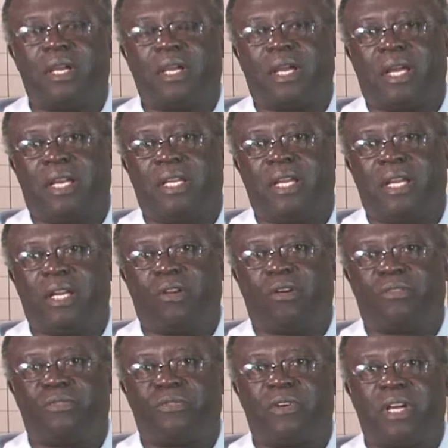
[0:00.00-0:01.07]
At the end
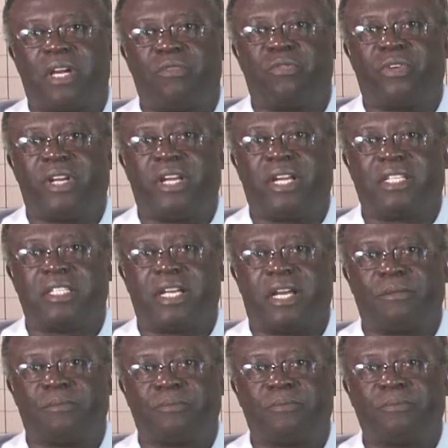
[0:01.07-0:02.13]
of every lecture,
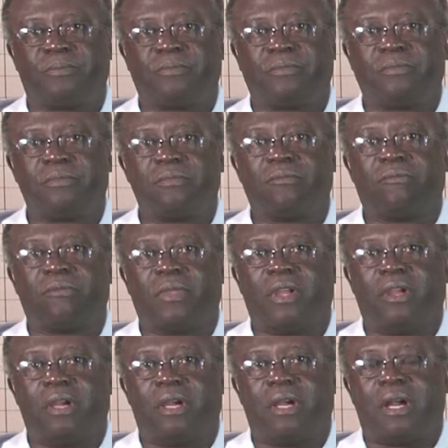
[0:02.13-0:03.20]

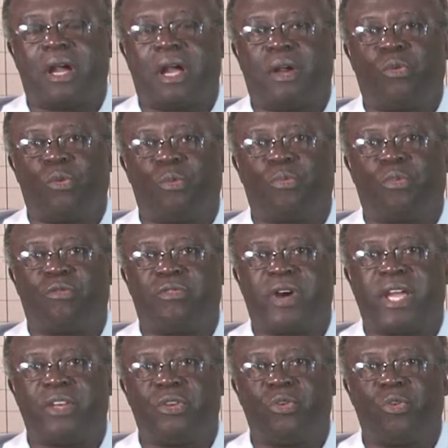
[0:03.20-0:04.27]
I will
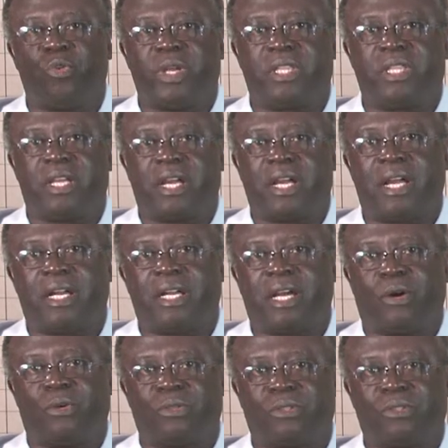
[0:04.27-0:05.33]
provide you with a
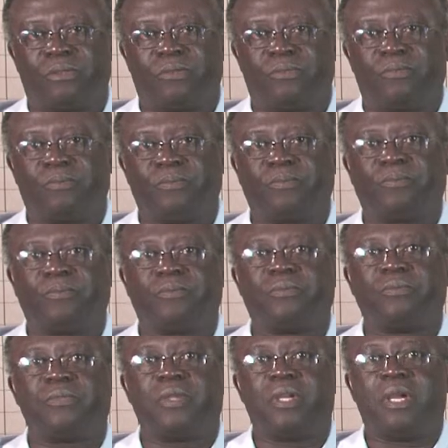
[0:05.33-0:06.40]
handout.
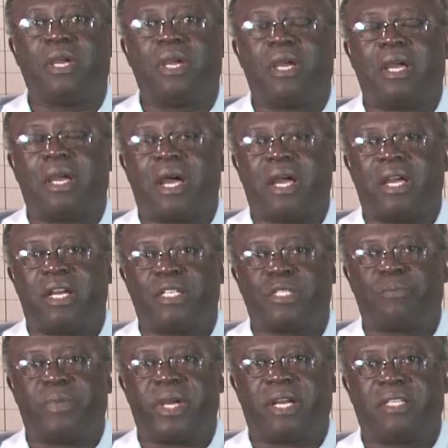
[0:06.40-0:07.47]
I
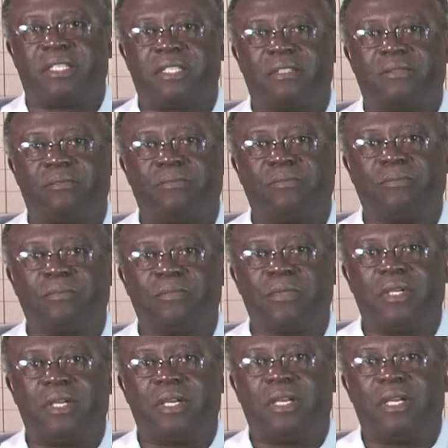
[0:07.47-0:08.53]
expect
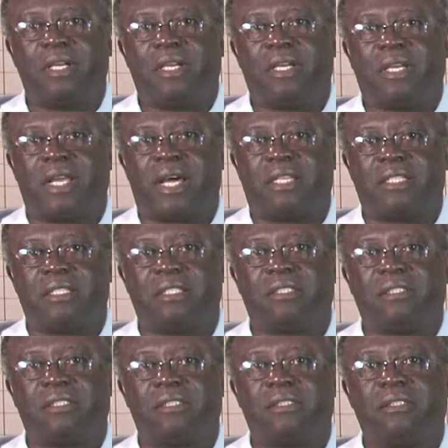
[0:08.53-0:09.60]
that
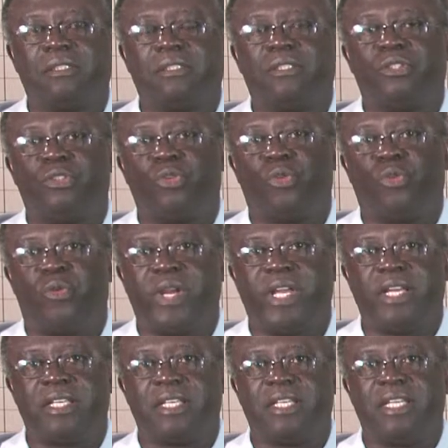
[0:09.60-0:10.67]
you
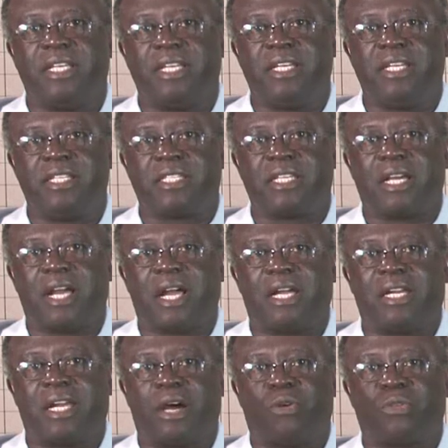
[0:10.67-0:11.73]
read these
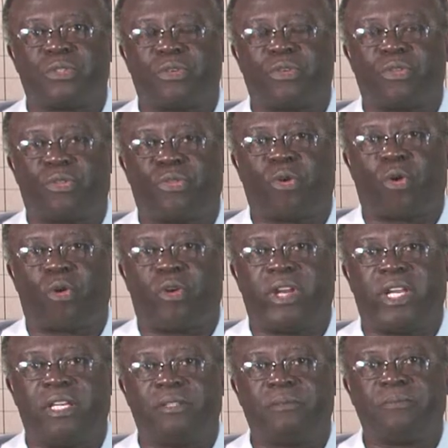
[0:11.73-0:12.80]
handouts thoroughly